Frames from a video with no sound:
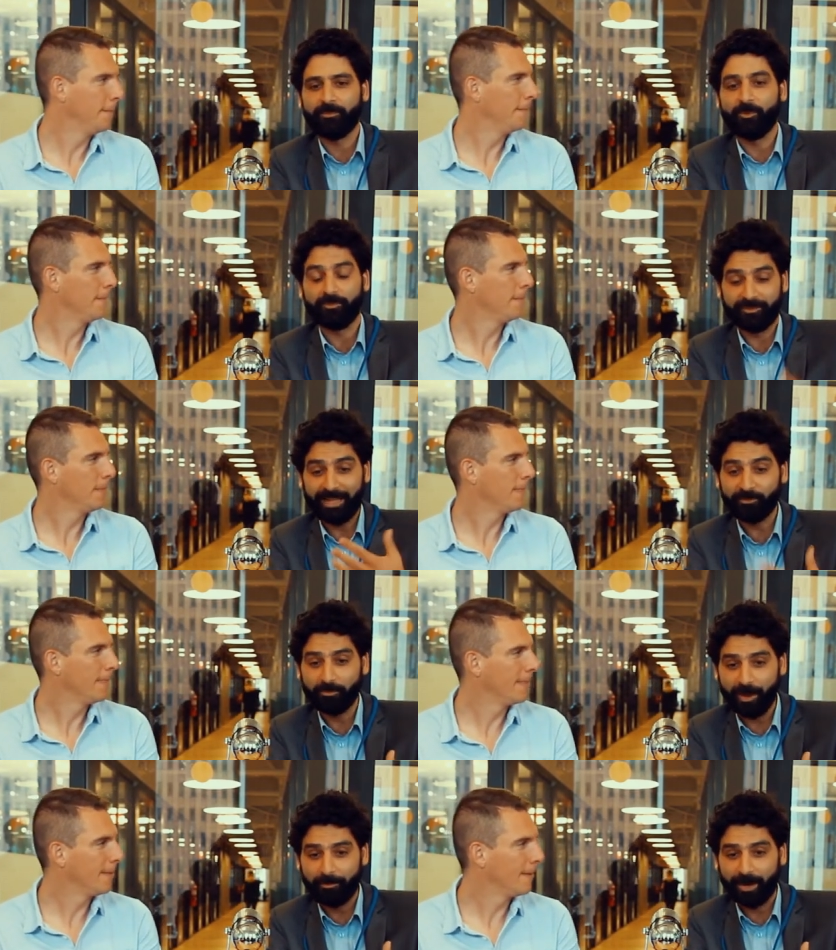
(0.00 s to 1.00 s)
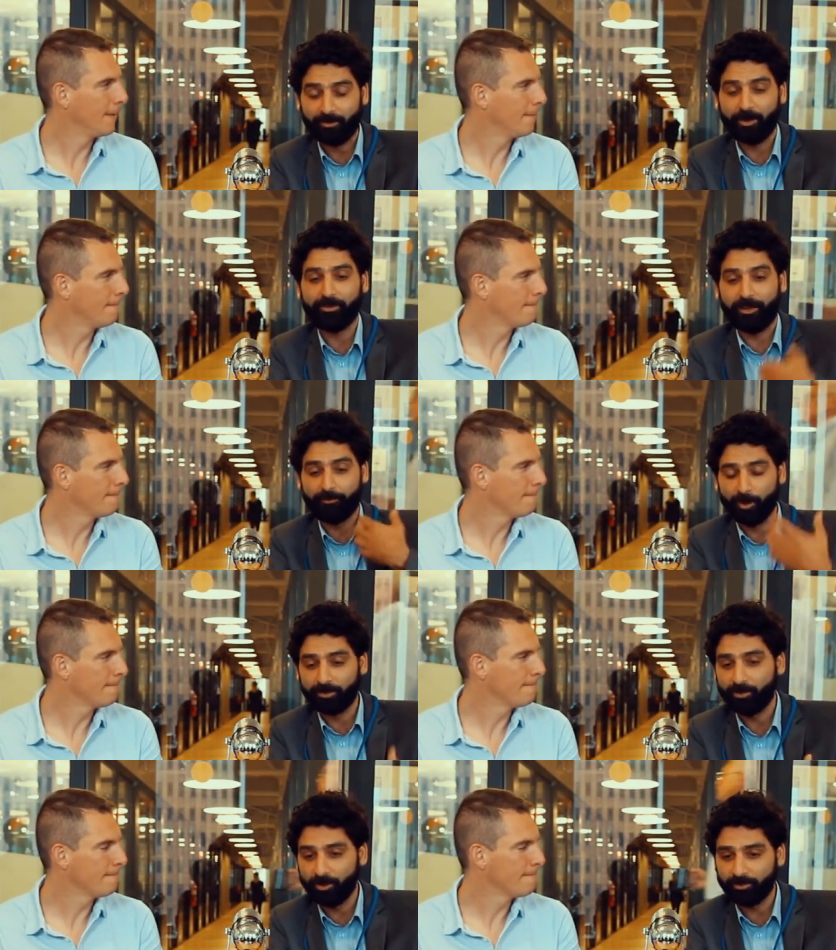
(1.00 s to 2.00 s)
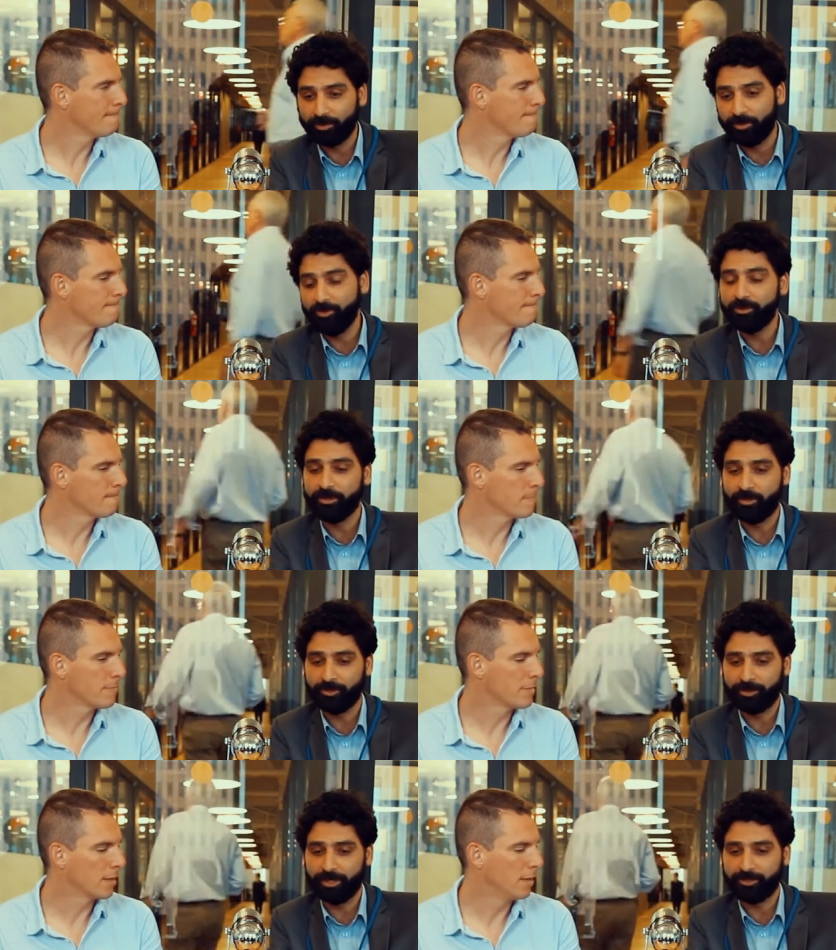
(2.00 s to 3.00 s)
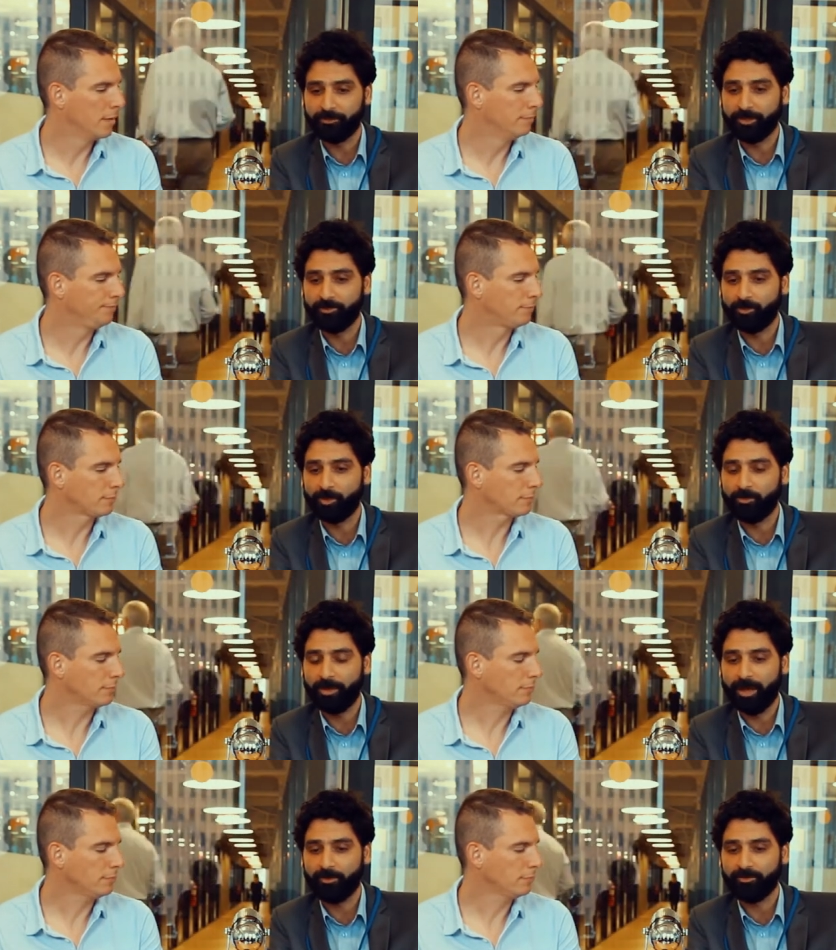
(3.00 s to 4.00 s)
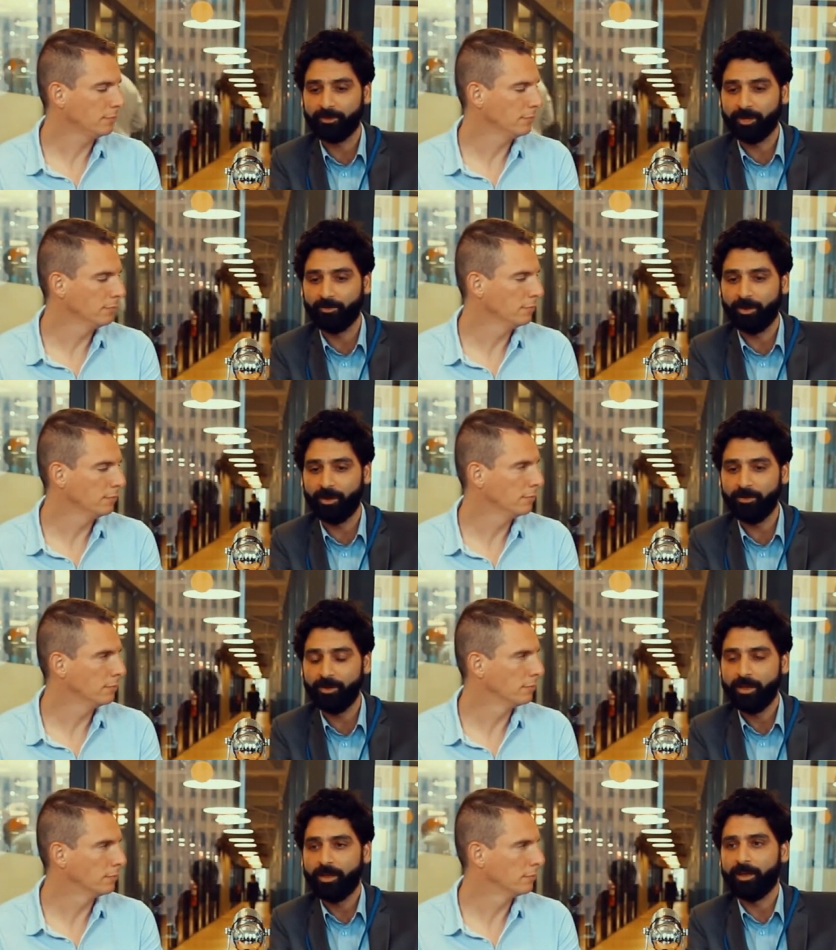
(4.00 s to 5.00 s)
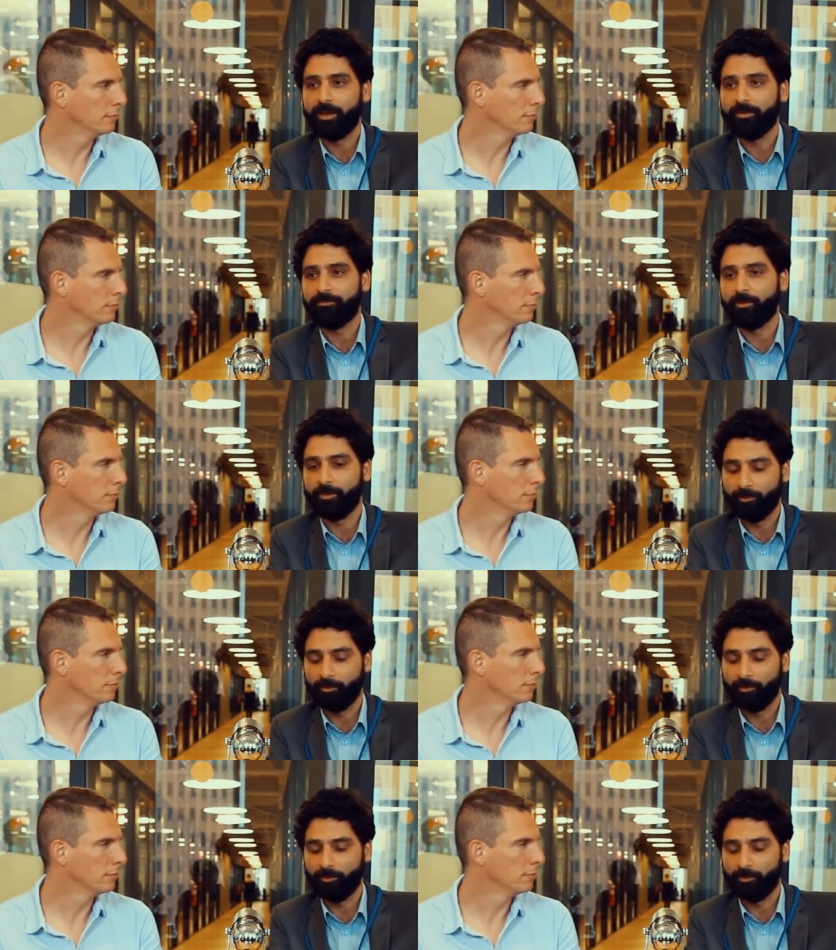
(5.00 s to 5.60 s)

Speaker 1: well, that's my background. I've worked a lot on the nuclear negotiations between the world powers and Iran uh, from a